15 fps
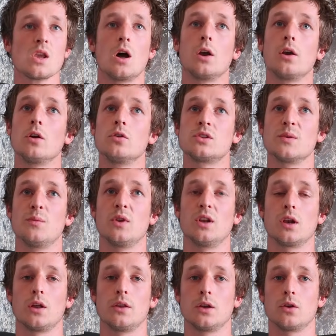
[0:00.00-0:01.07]
I know something
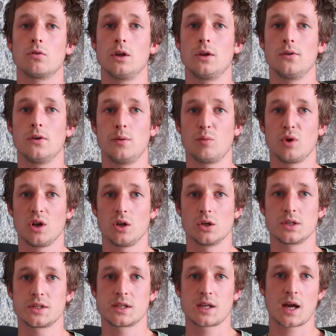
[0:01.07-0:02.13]
like the Gri Gri
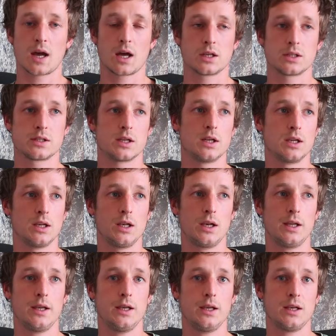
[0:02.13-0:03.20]
Plus has a
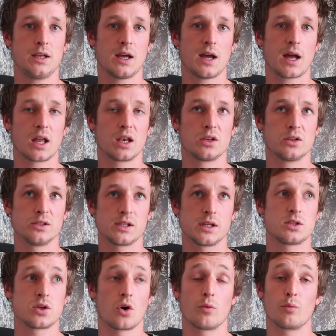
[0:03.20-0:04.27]
lead and
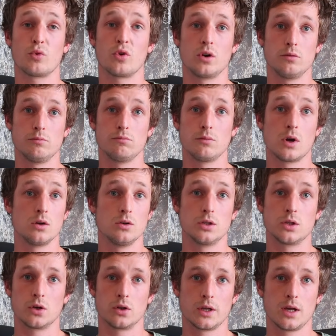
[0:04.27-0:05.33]
top rope mode
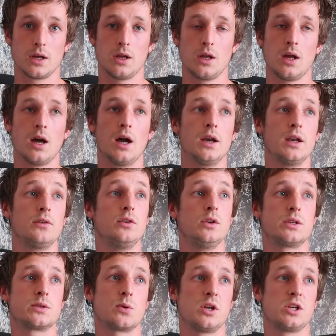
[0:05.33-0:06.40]
on it, and if you
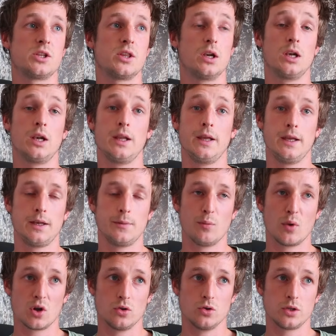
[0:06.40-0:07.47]
switch the lead
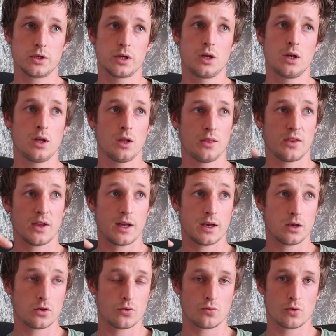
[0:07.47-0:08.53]
mode,
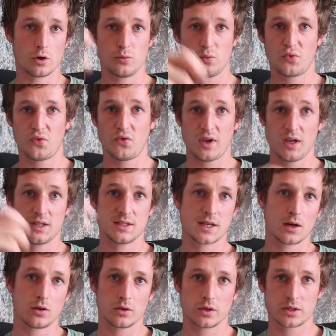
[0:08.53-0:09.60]
then the rope feeds
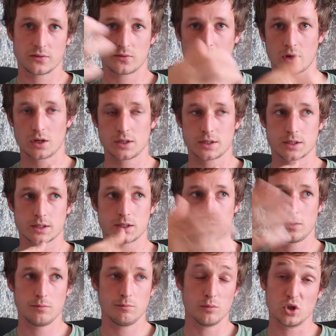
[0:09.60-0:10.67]
out the device
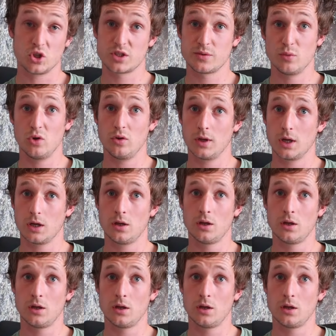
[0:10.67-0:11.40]
much smoother.